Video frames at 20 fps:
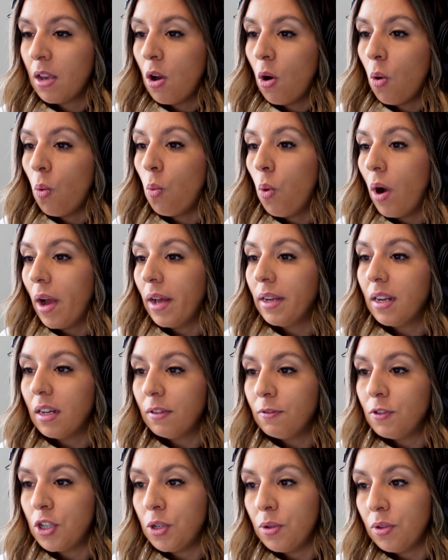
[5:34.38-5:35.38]
One
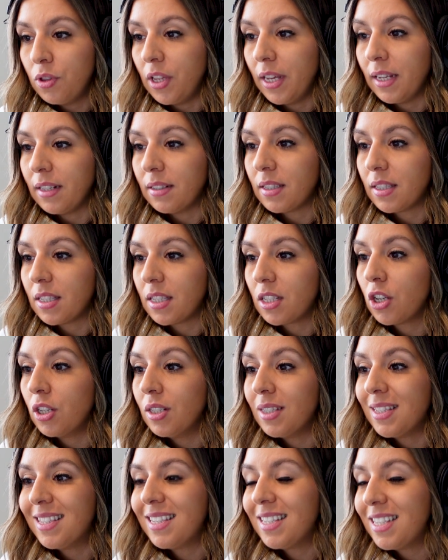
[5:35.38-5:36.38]
of two things
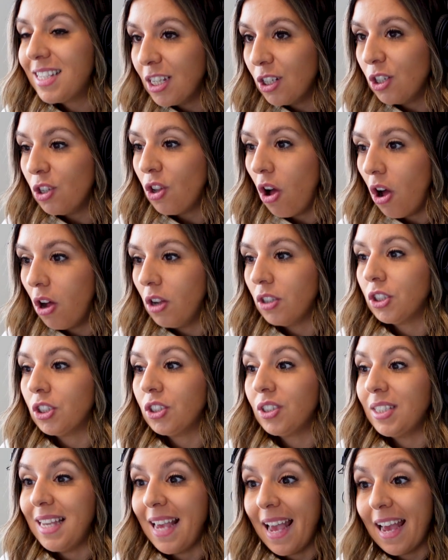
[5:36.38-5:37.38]
could still
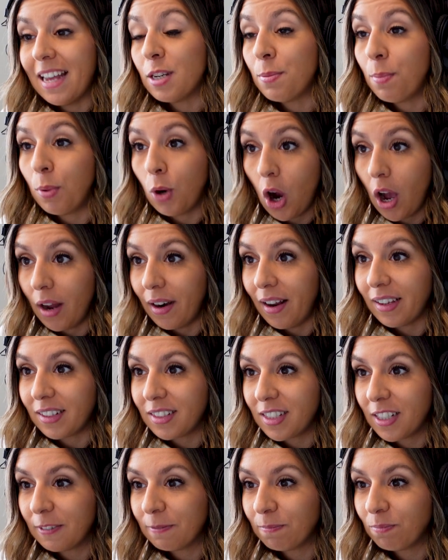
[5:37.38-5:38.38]
alter the end
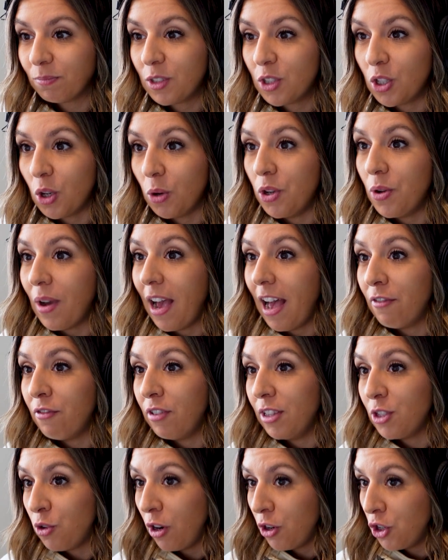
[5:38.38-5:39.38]
product. So you have
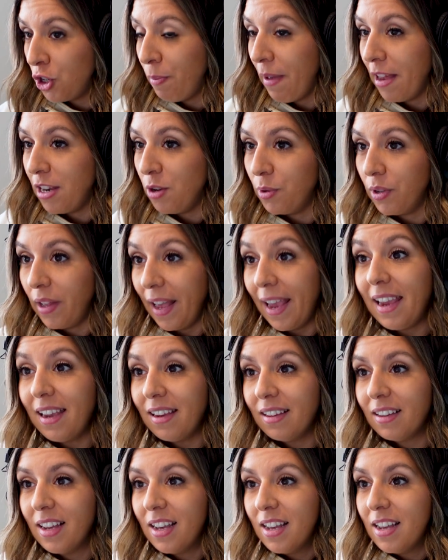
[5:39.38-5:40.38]
instruction manual
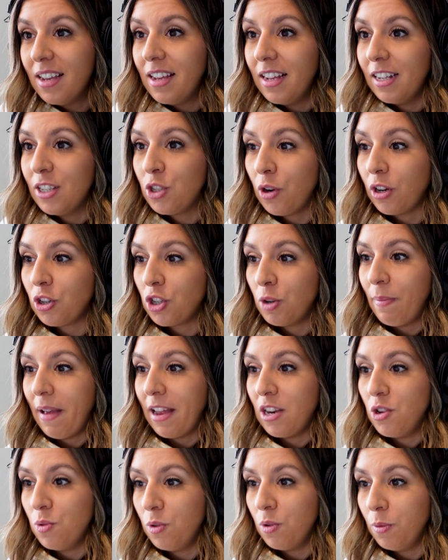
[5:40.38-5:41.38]
A, instruction
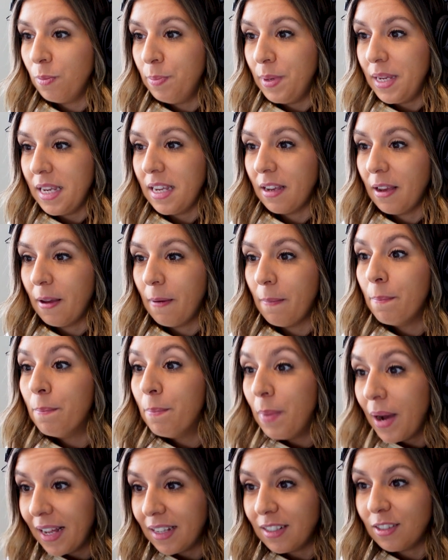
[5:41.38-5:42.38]
manual B,
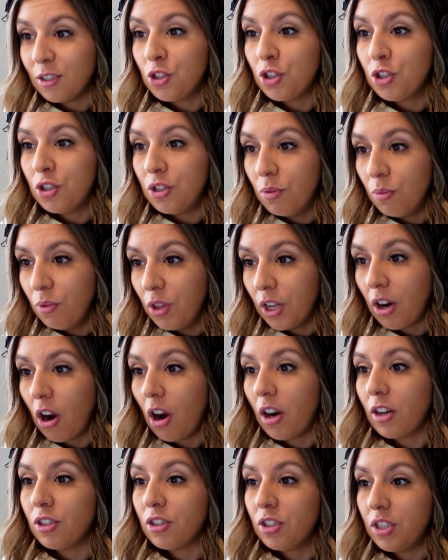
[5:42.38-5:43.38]
but there
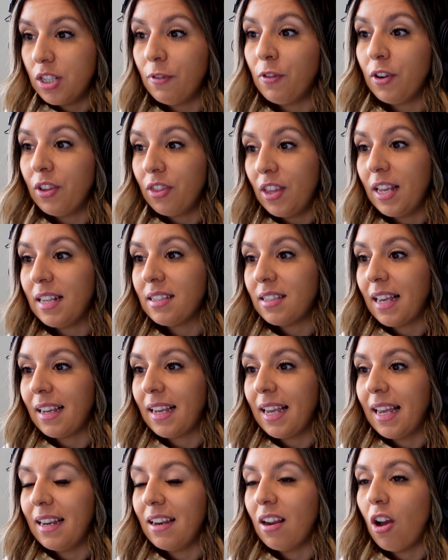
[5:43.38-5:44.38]
are different things that
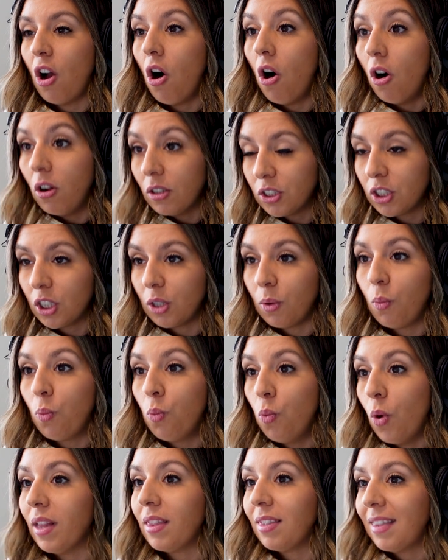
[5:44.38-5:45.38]
can alter
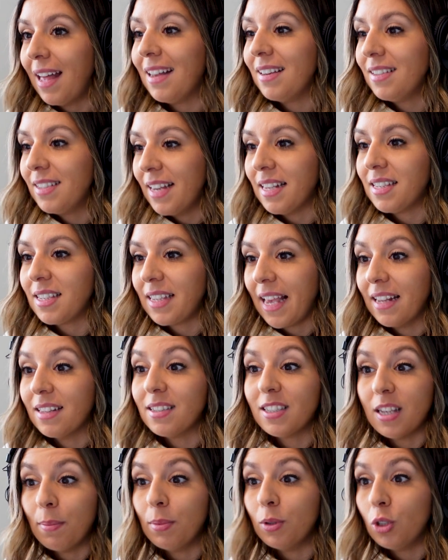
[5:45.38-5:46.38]
what that desk
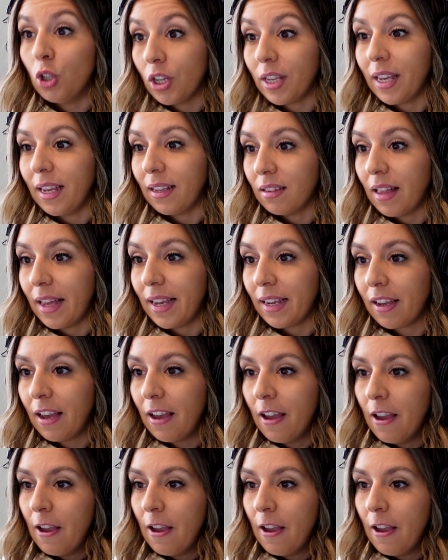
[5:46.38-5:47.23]
ends up looking like.